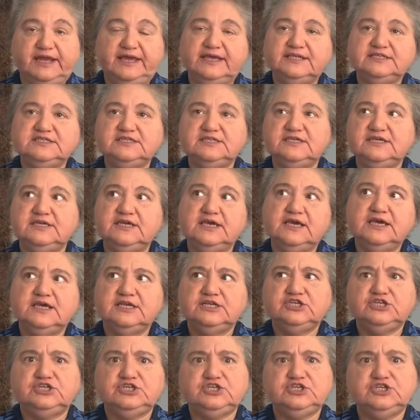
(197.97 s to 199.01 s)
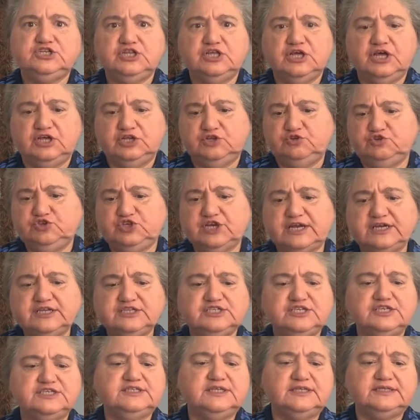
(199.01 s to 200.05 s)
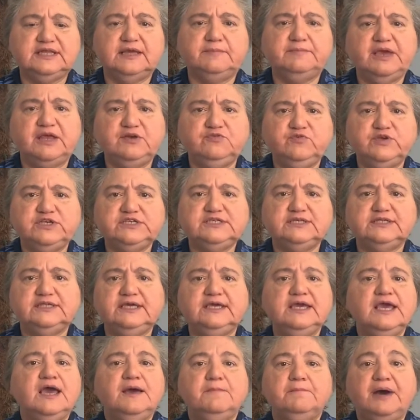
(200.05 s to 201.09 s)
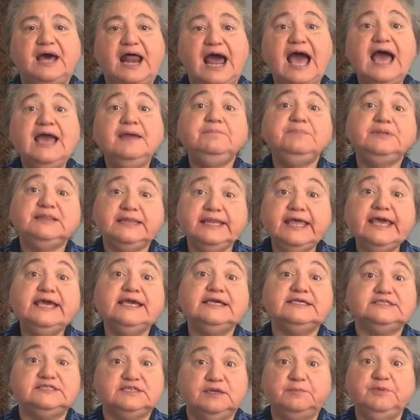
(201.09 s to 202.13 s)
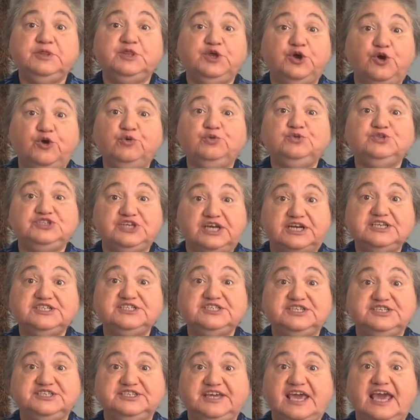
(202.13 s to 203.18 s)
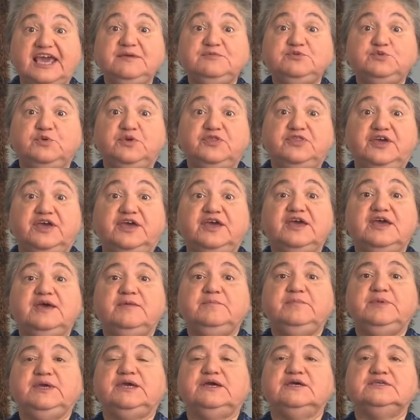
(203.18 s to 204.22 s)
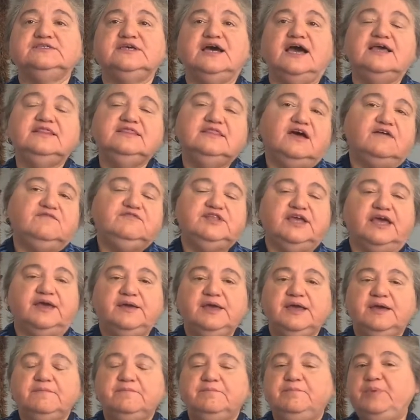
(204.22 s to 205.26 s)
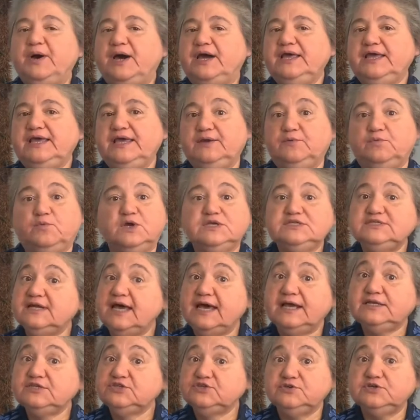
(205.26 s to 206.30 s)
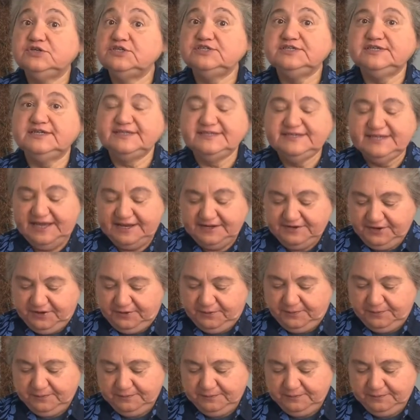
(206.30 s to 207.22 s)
It's the uh, Genesis that they made recently, but I play some of the old Genesis games with it because I loved it, but it was not as good as Nintendo.